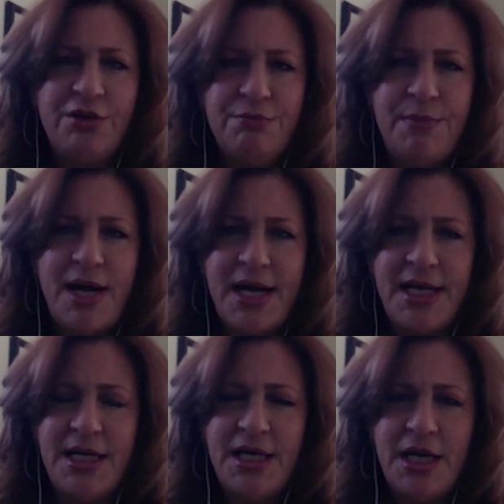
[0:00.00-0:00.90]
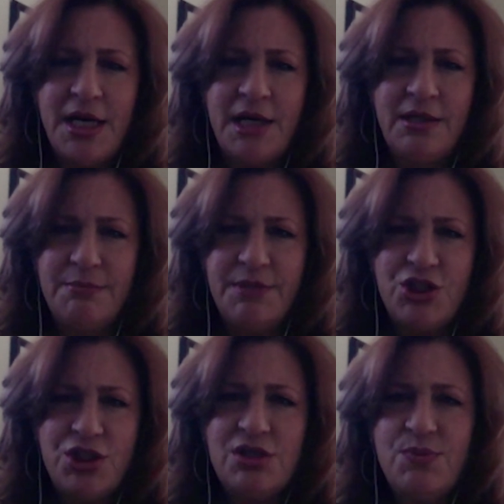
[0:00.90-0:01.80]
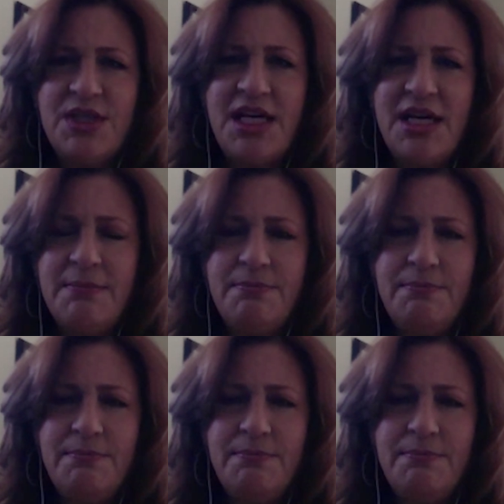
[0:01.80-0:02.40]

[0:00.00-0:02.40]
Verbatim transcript: my commissions with him,